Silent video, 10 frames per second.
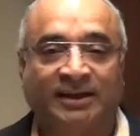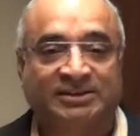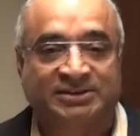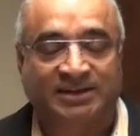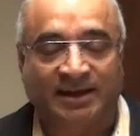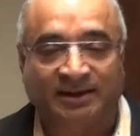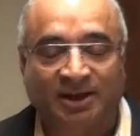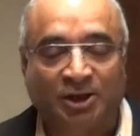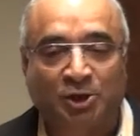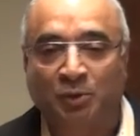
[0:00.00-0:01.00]
Instead,
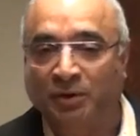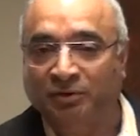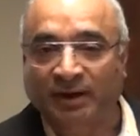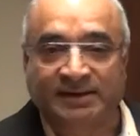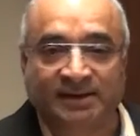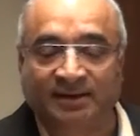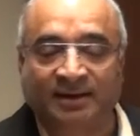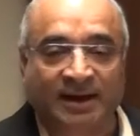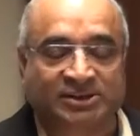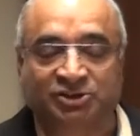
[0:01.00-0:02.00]
you are
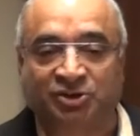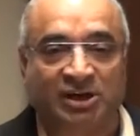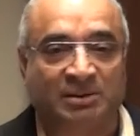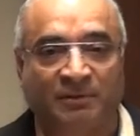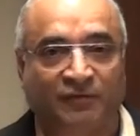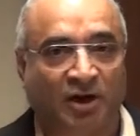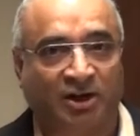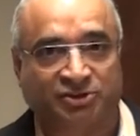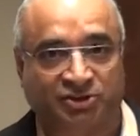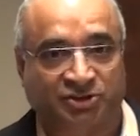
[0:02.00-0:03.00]
writing a stream of
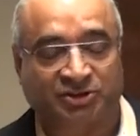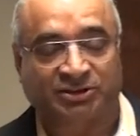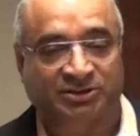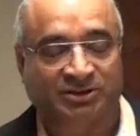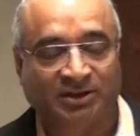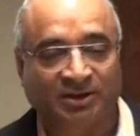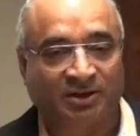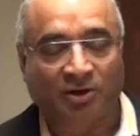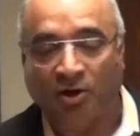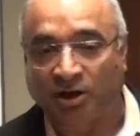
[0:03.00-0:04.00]
consciousness
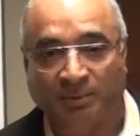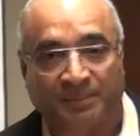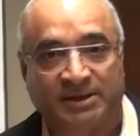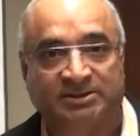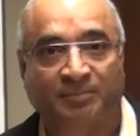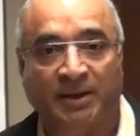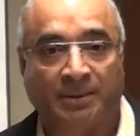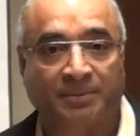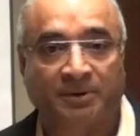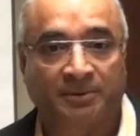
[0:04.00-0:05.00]
on a piece of
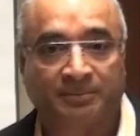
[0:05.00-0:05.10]
paper.